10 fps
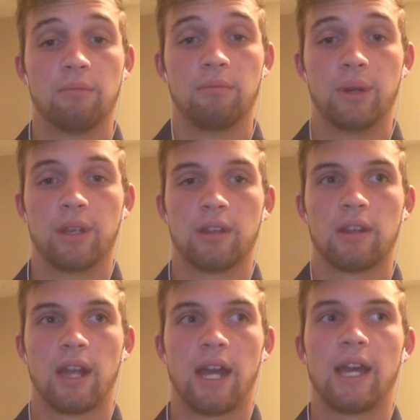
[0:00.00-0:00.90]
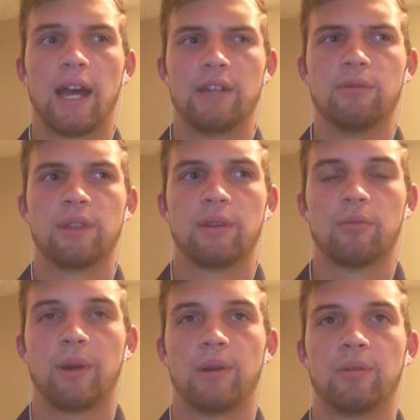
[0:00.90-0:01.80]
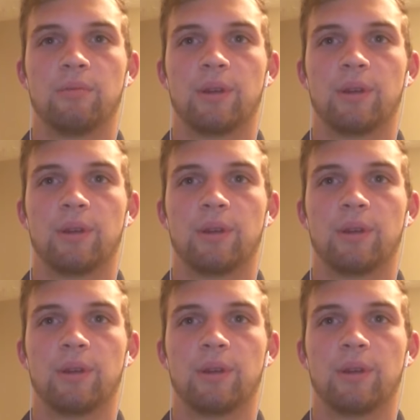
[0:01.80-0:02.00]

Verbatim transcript: But I, I knew what they were about.